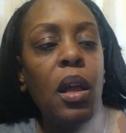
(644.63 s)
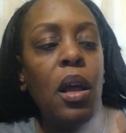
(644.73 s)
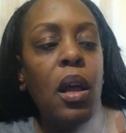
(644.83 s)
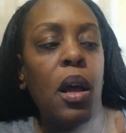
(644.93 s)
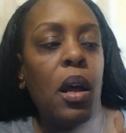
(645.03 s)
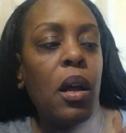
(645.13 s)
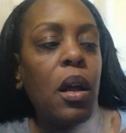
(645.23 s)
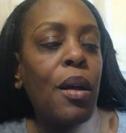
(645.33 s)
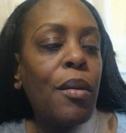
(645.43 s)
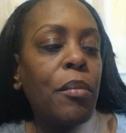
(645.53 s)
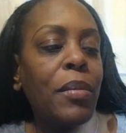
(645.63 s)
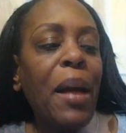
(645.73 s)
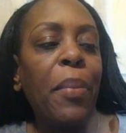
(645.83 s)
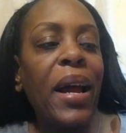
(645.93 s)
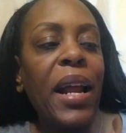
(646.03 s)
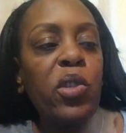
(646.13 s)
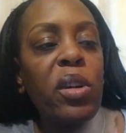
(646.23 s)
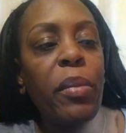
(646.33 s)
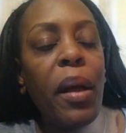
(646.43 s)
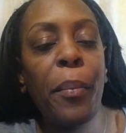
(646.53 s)
um, not pine tree, but
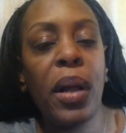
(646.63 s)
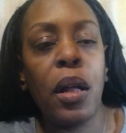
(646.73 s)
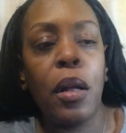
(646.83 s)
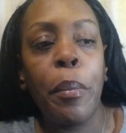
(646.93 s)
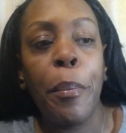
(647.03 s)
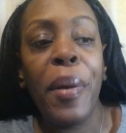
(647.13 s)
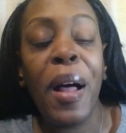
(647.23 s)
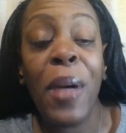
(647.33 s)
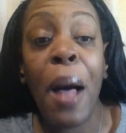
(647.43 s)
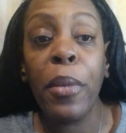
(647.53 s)
um, pomegranate.